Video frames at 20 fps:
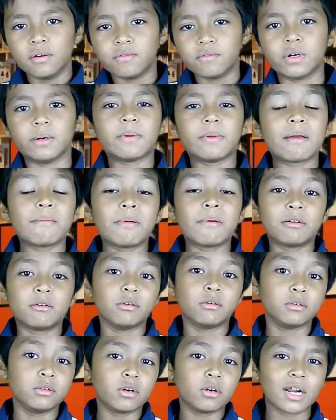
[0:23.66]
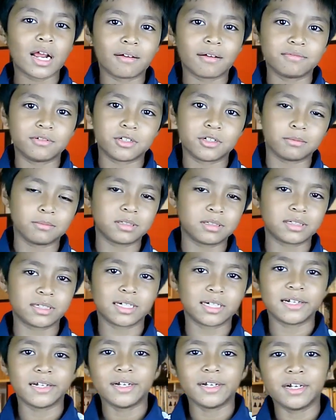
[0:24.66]
for people who don't have
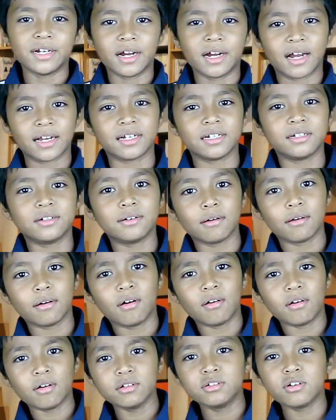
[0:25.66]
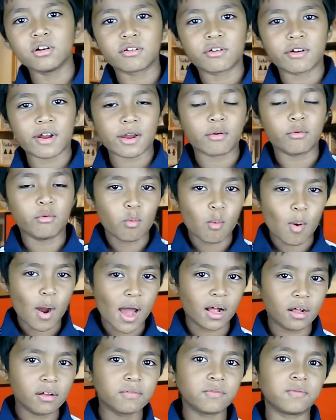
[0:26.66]
jobs. I can also create
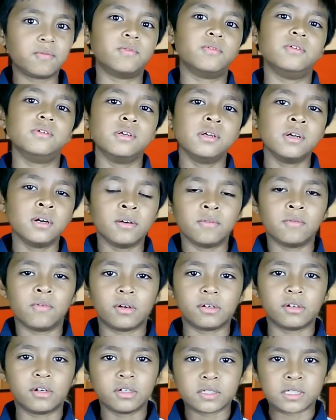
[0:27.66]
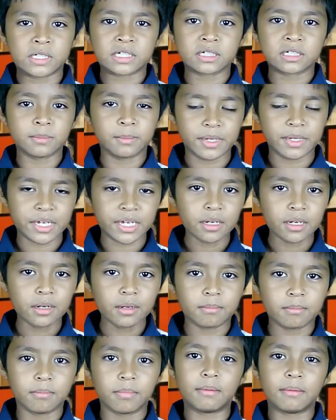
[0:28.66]
wealth for not just me,
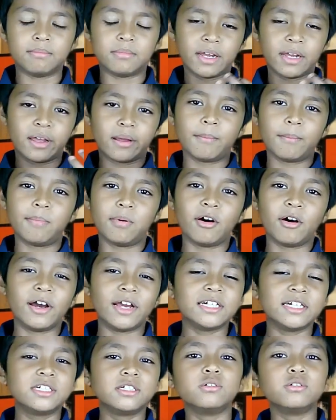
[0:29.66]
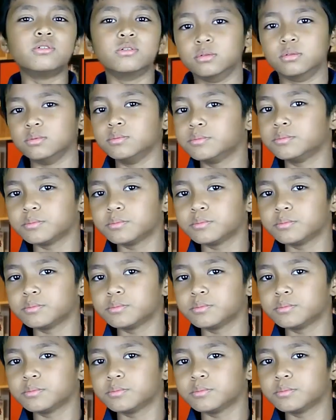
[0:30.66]
but my employees too.